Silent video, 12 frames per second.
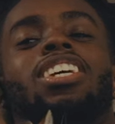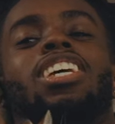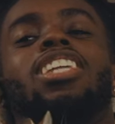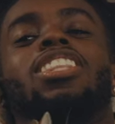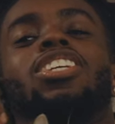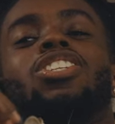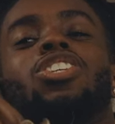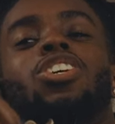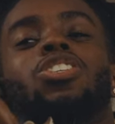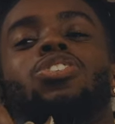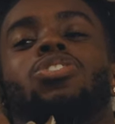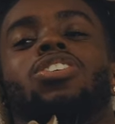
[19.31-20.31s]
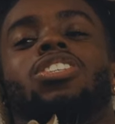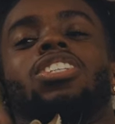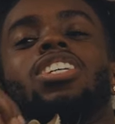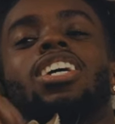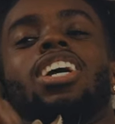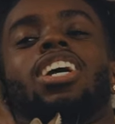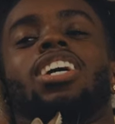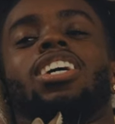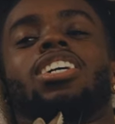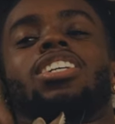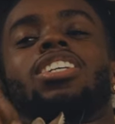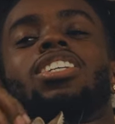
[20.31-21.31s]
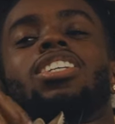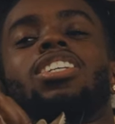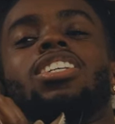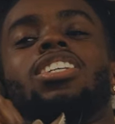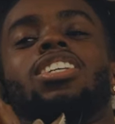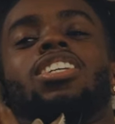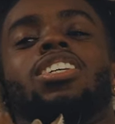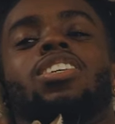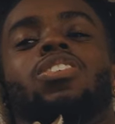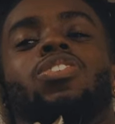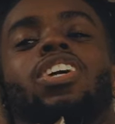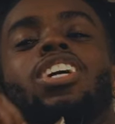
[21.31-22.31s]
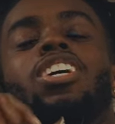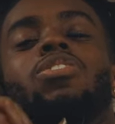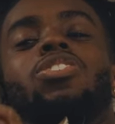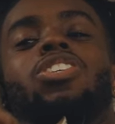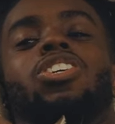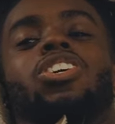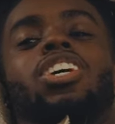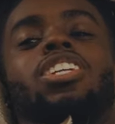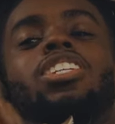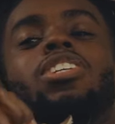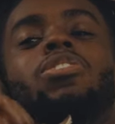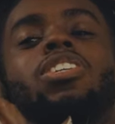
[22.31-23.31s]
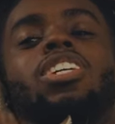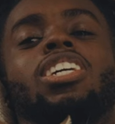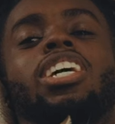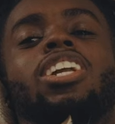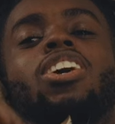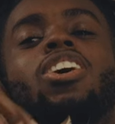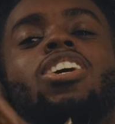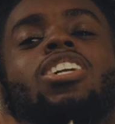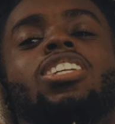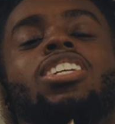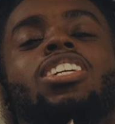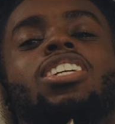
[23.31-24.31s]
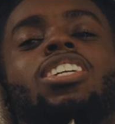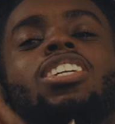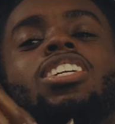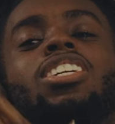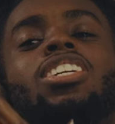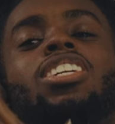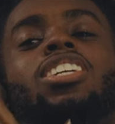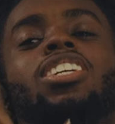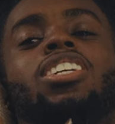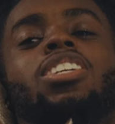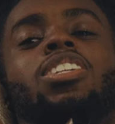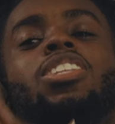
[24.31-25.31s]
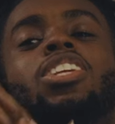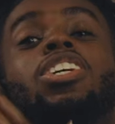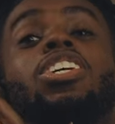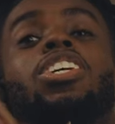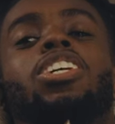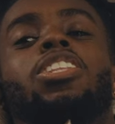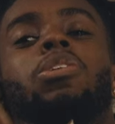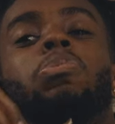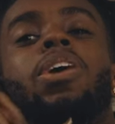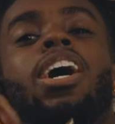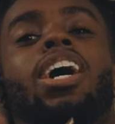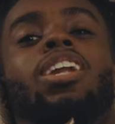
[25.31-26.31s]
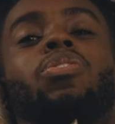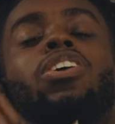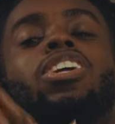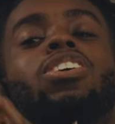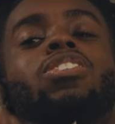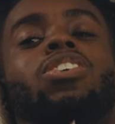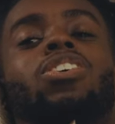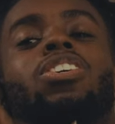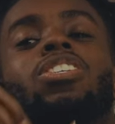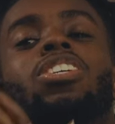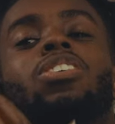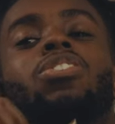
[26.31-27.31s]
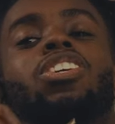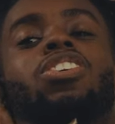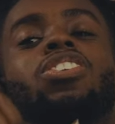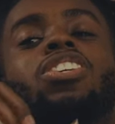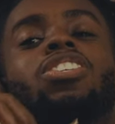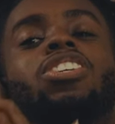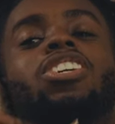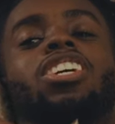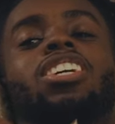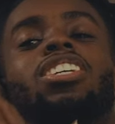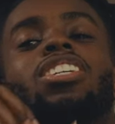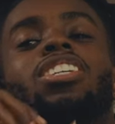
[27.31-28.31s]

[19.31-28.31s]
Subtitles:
in the church world today when it comes to creativity and art? The good and the bad. What are you noticing? What are you discerning?